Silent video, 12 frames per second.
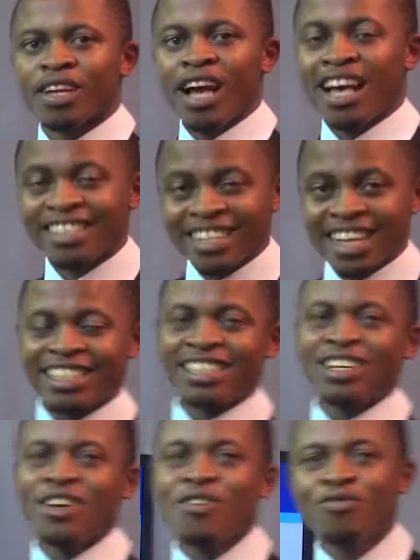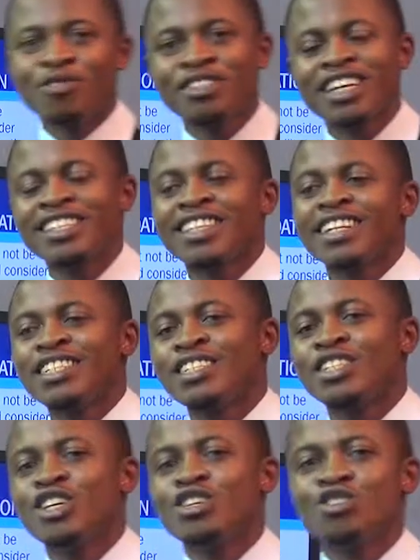as such future
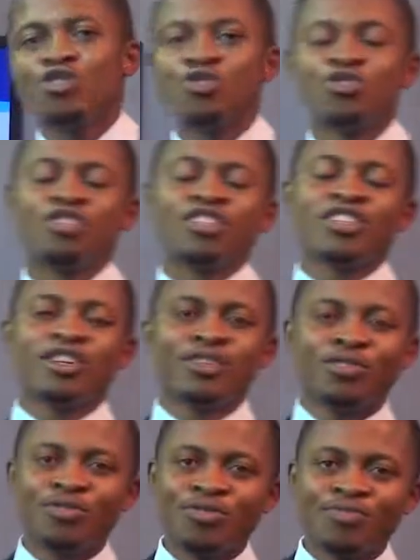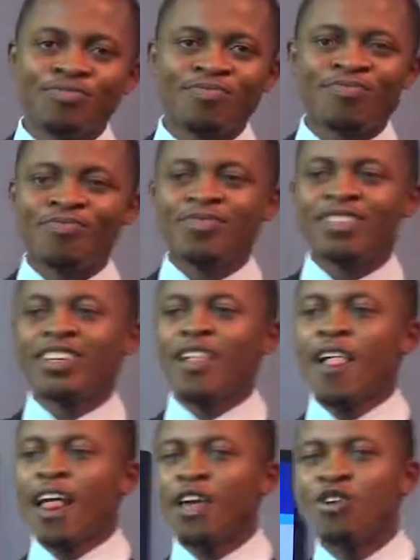studies should
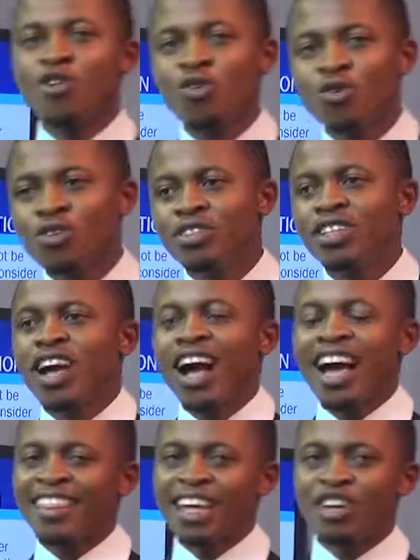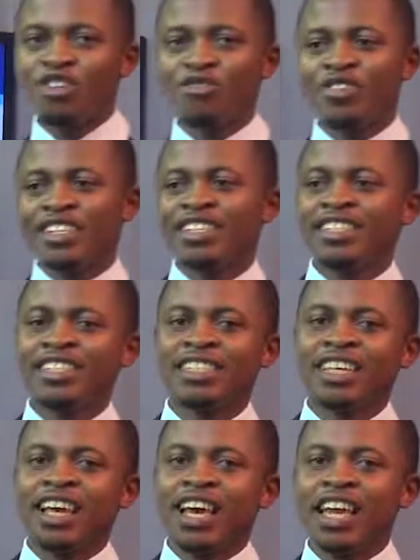include other
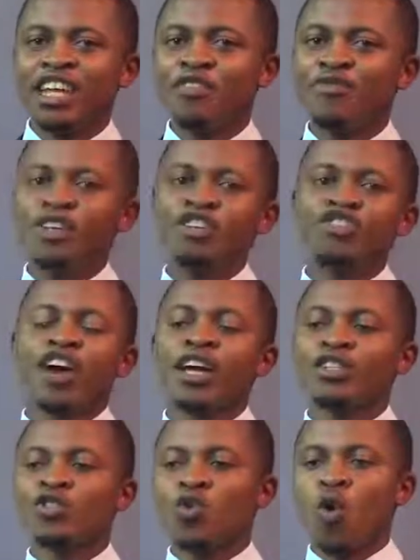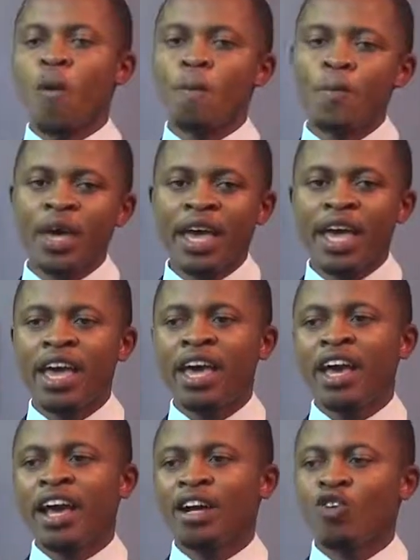universities and even try to compare
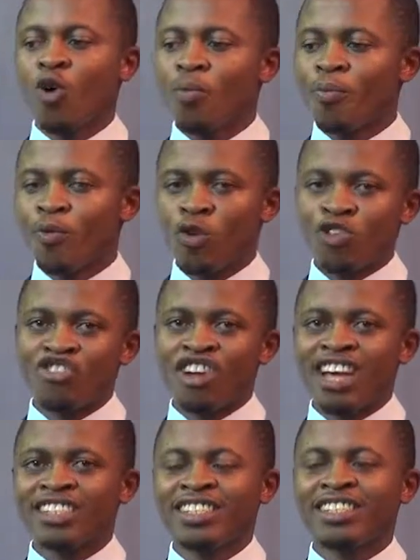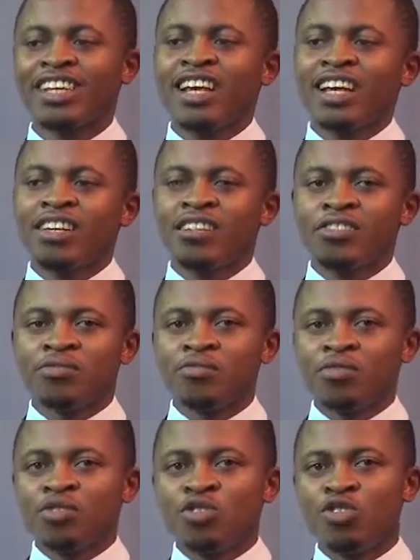and com contrast
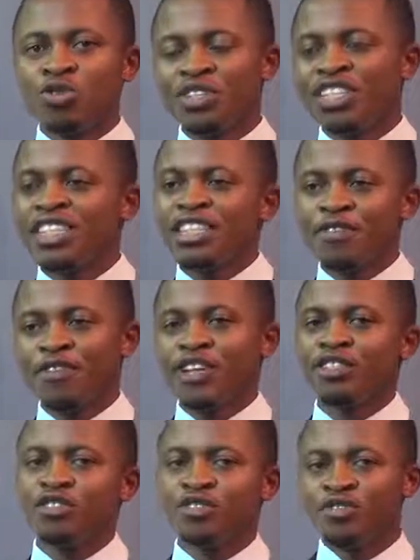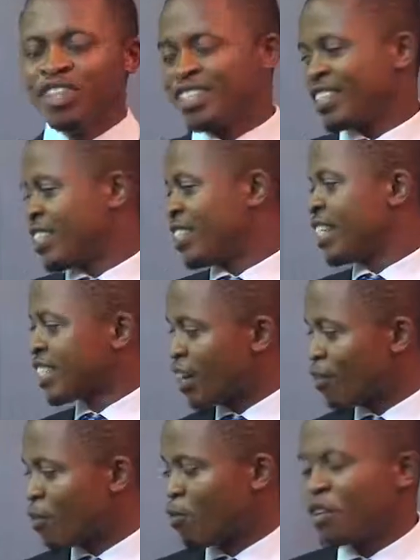using different universities,
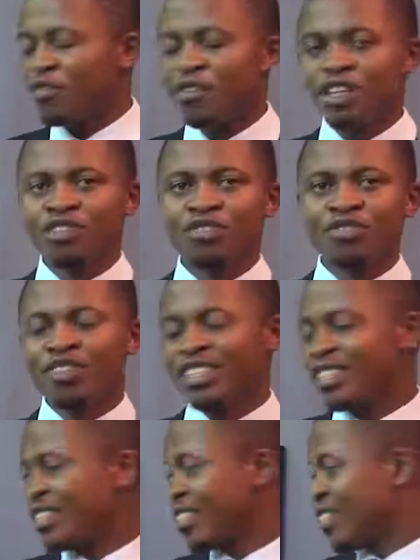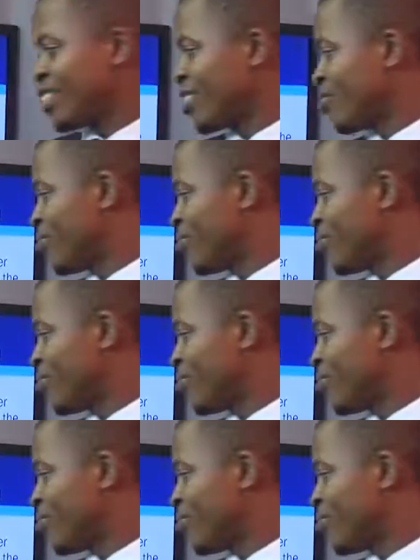data from different universities.